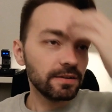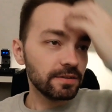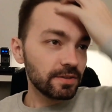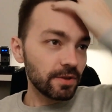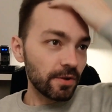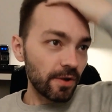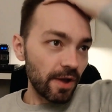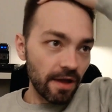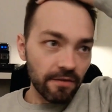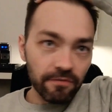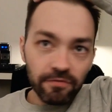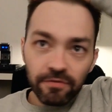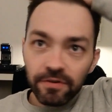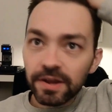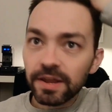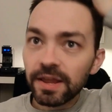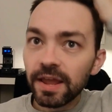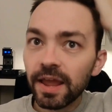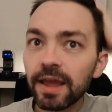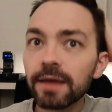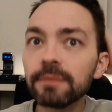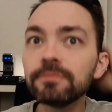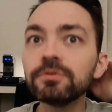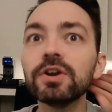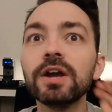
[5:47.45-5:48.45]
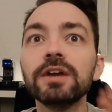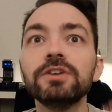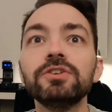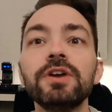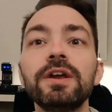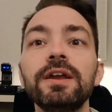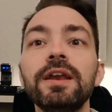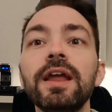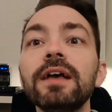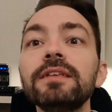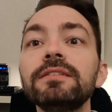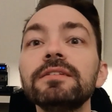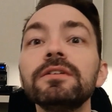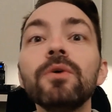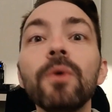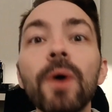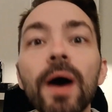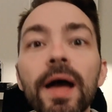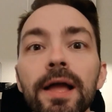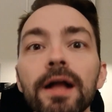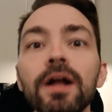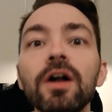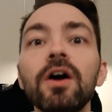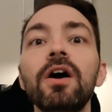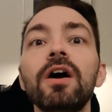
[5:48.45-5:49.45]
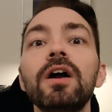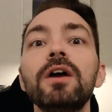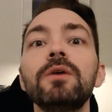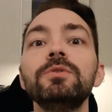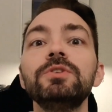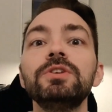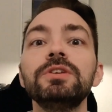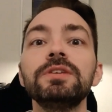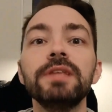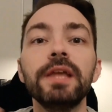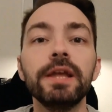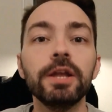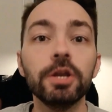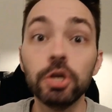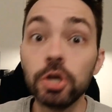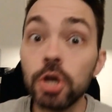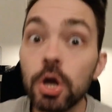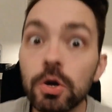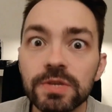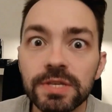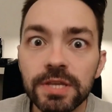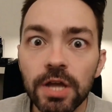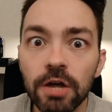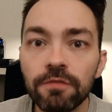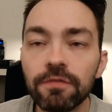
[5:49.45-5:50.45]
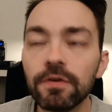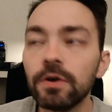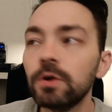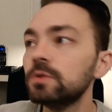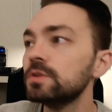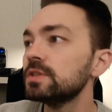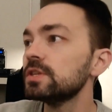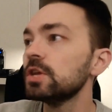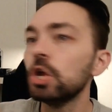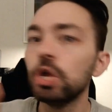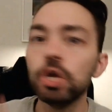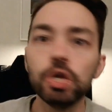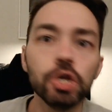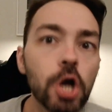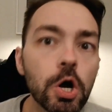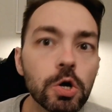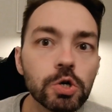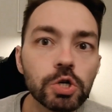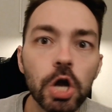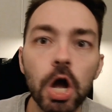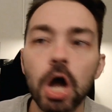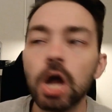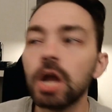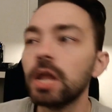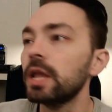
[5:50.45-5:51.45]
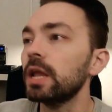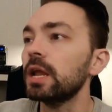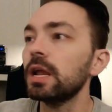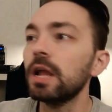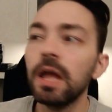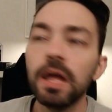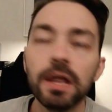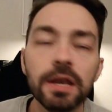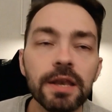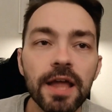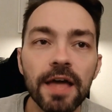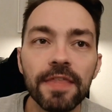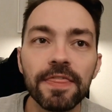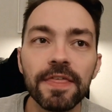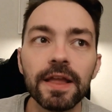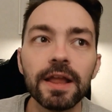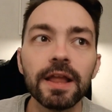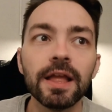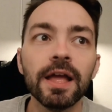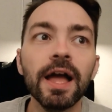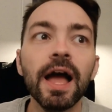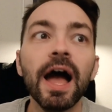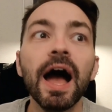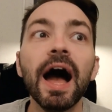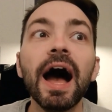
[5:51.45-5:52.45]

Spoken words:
So every Amtrak train has a quiet car, which is like no cell phones, no talking, nothing.